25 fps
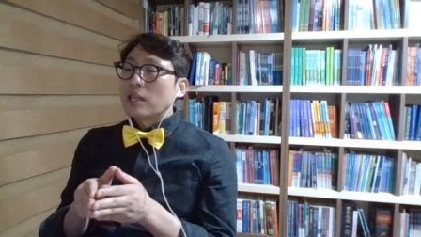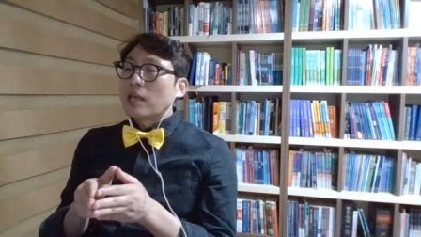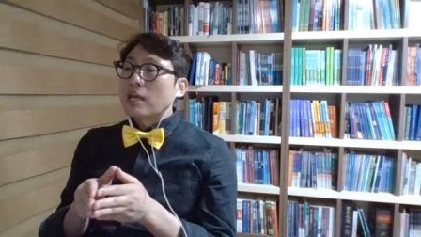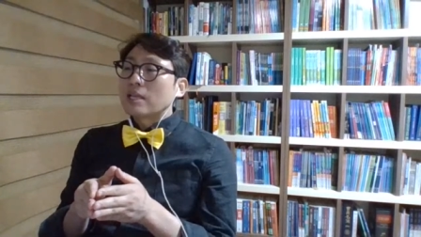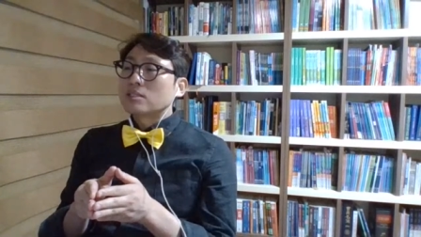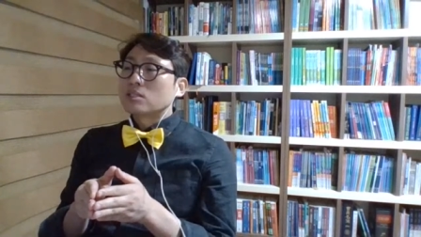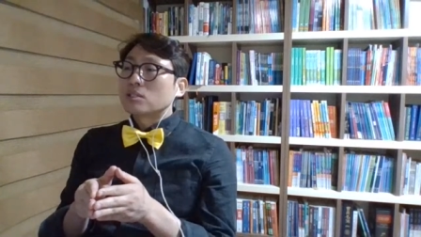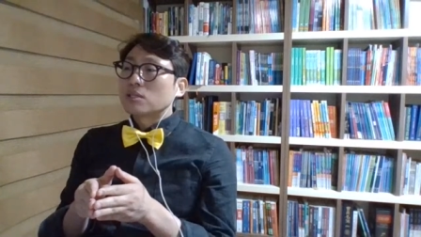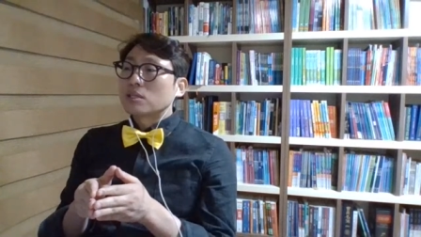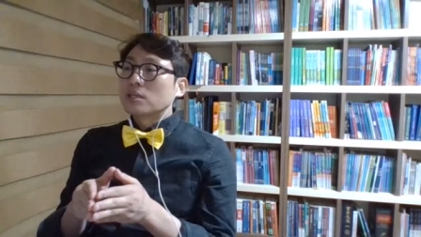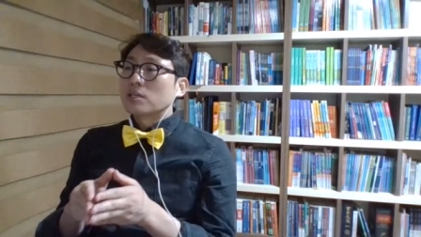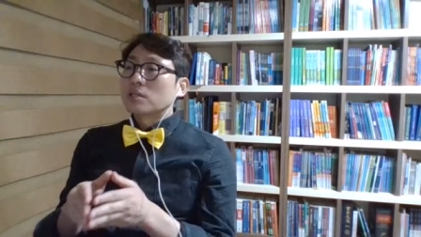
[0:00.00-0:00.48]

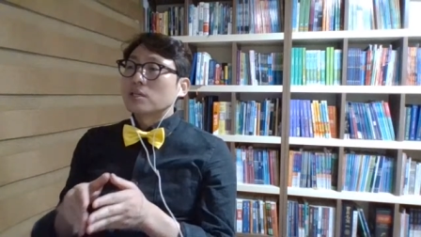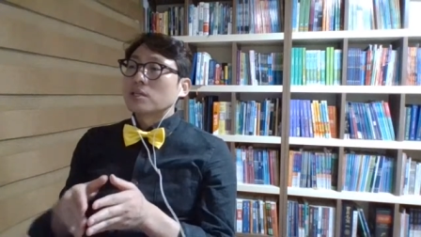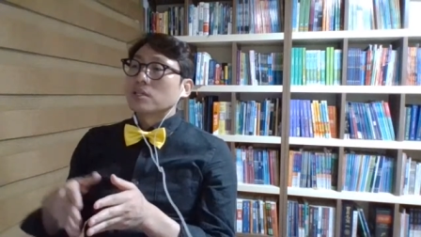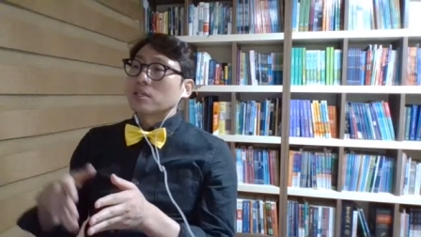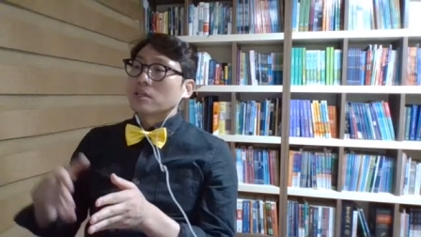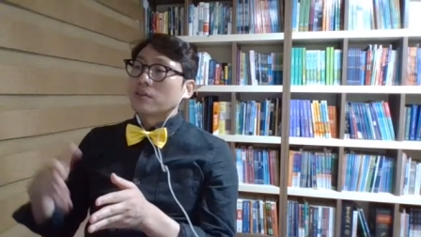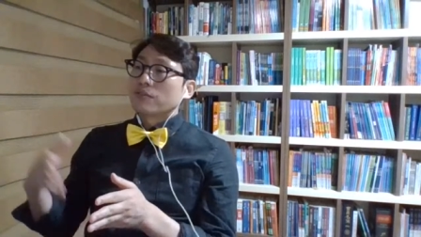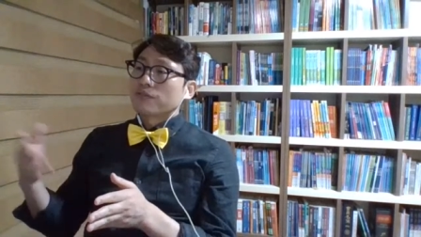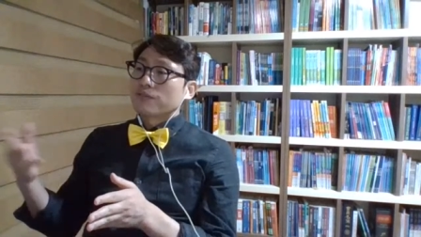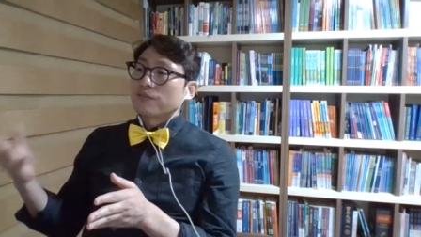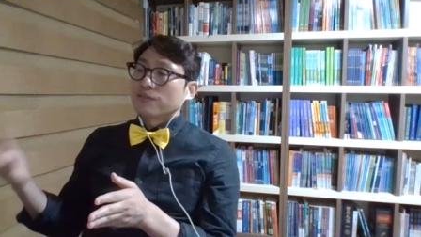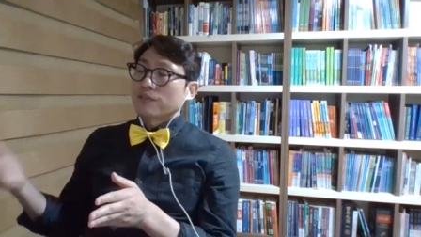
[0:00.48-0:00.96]
letter
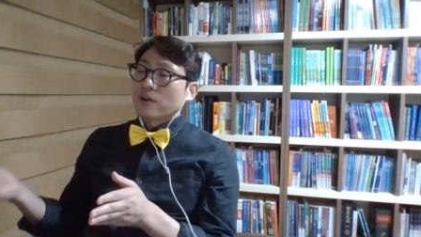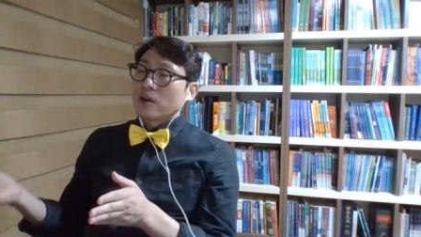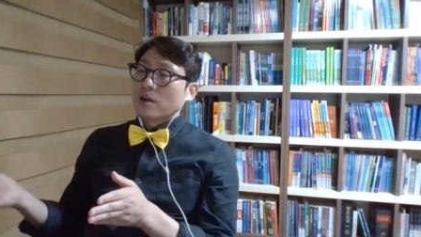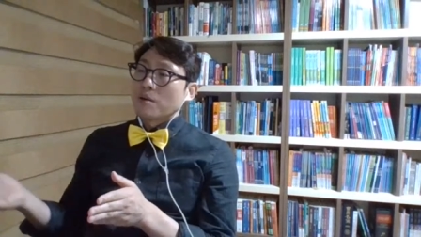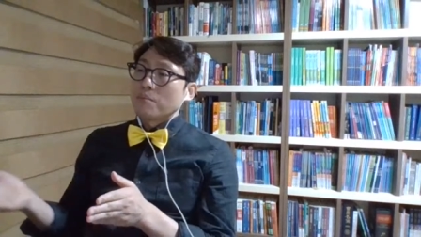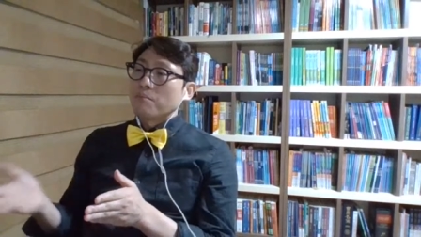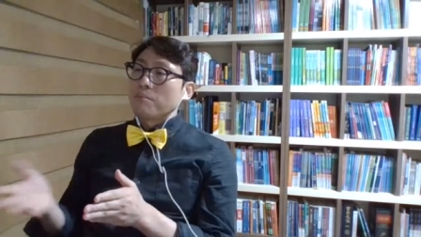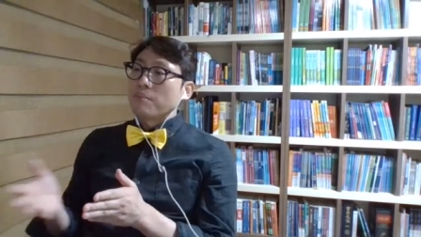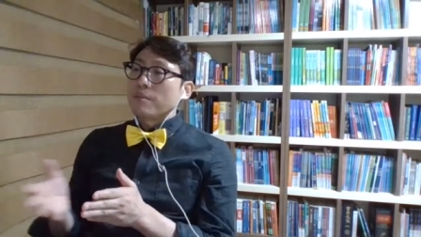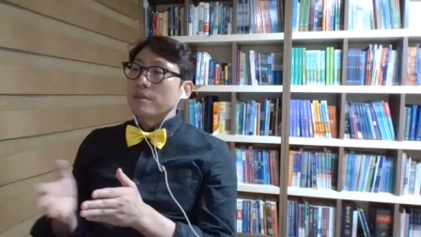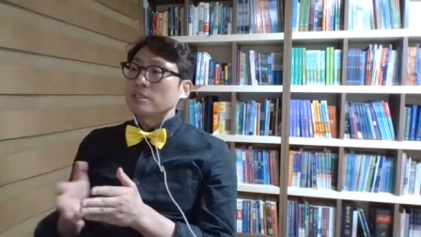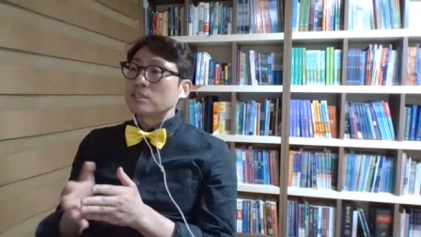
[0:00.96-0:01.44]
the
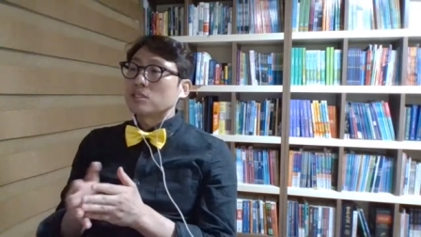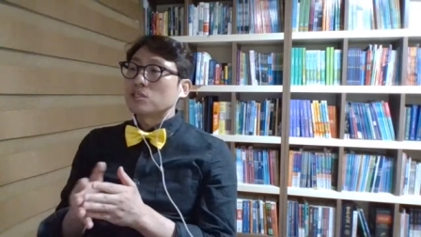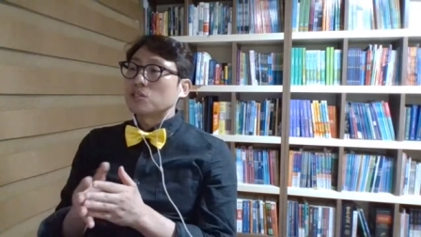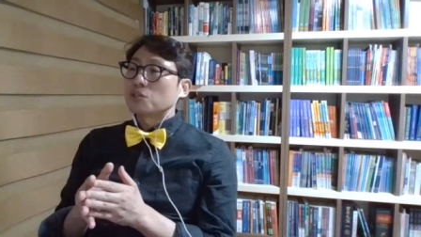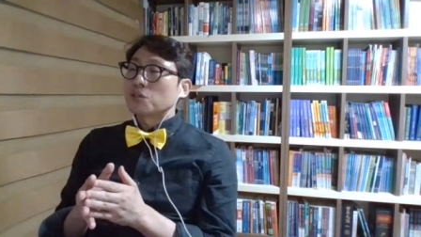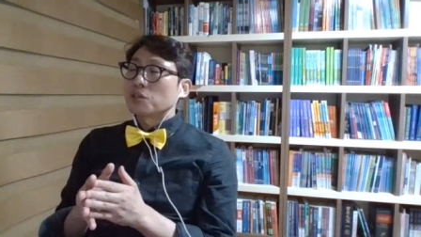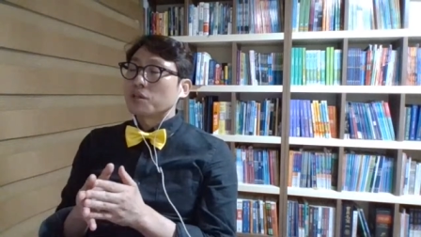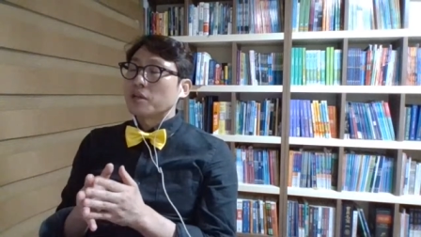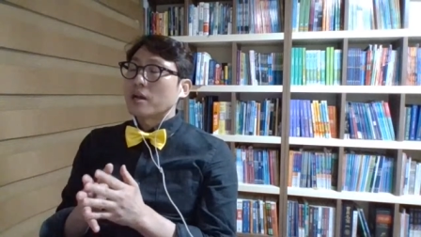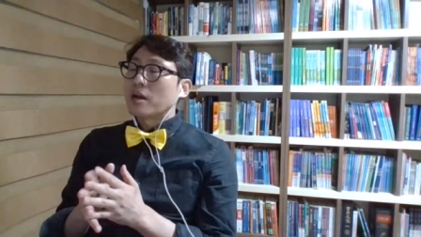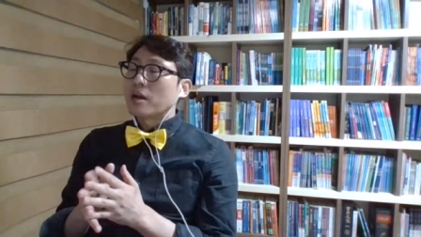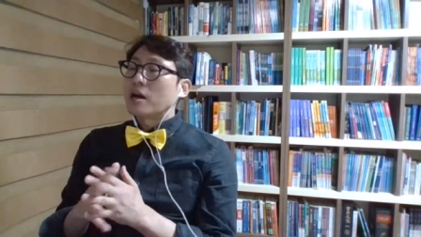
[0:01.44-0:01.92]
from
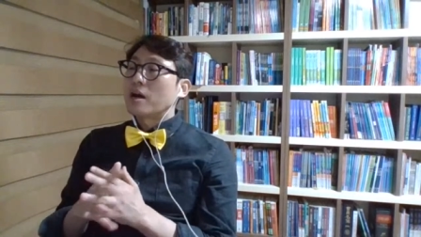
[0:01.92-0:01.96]
Ministry